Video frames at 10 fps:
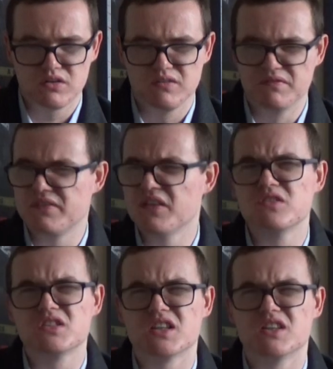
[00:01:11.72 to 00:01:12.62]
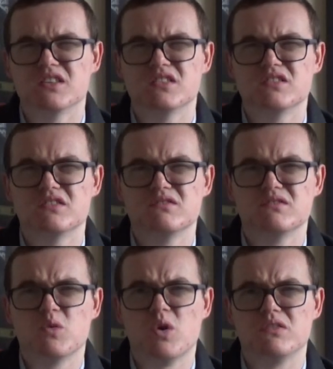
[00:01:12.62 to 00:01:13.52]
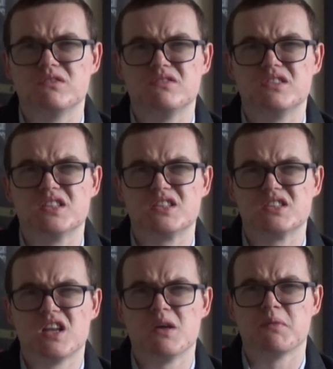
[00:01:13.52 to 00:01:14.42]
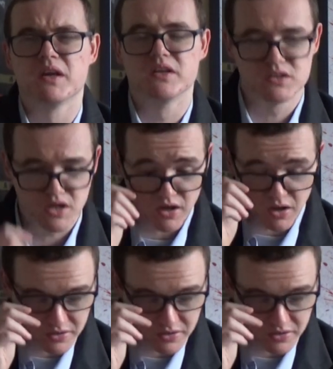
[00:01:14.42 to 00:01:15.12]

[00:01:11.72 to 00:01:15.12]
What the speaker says: confusing and quite disturbing to her,